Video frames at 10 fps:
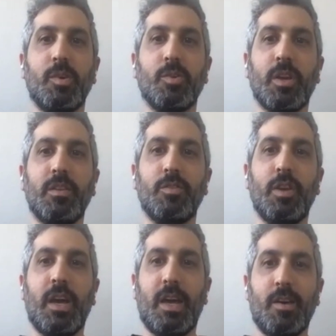Okay, so
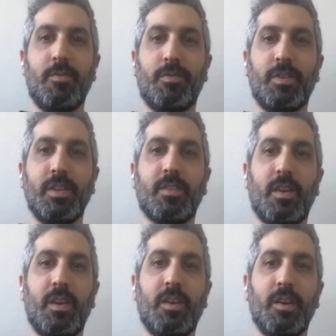you have, let's
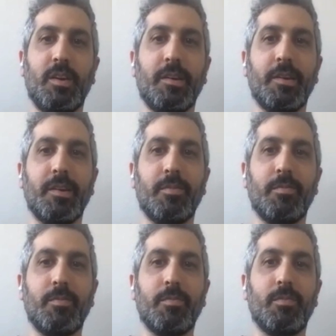say,
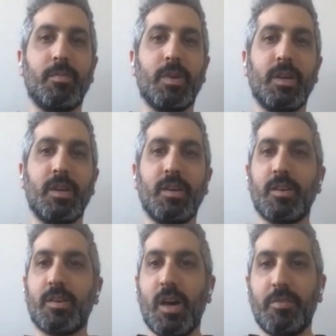
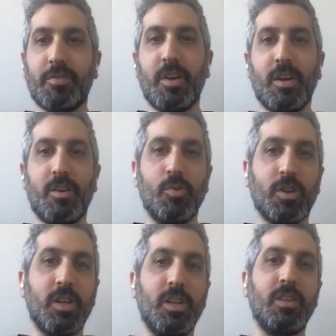Kafka
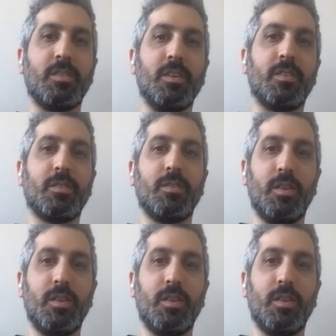or Kinesis